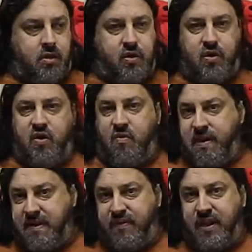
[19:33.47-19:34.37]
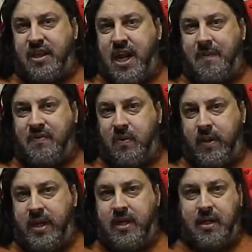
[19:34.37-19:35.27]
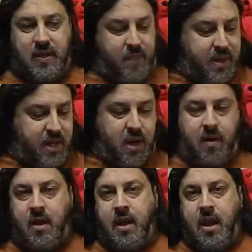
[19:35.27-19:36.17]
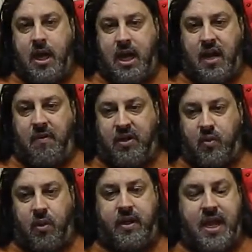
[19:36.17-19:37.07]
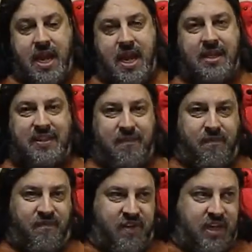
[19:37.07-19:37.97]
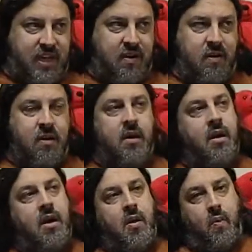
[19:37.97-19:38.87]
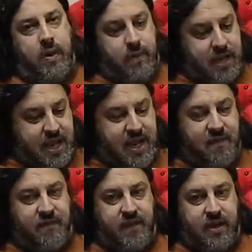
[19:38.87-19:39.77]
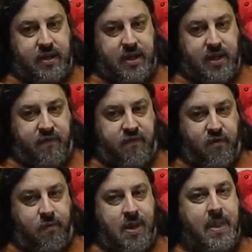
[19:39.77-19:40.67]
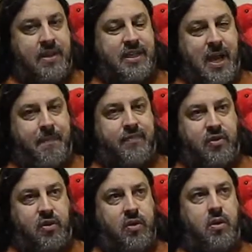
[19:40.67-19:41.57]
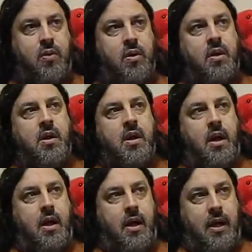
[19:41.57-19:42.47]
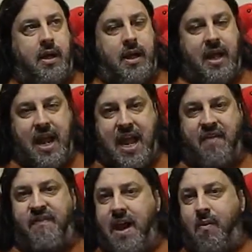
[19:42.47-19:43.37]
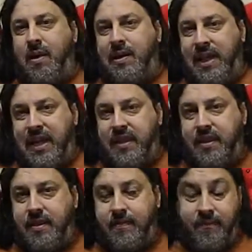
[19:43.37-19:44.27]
two, maybe three times a week, depending on how much work has to fit in here. We will have an, a format that is up to uh, a half hour in length.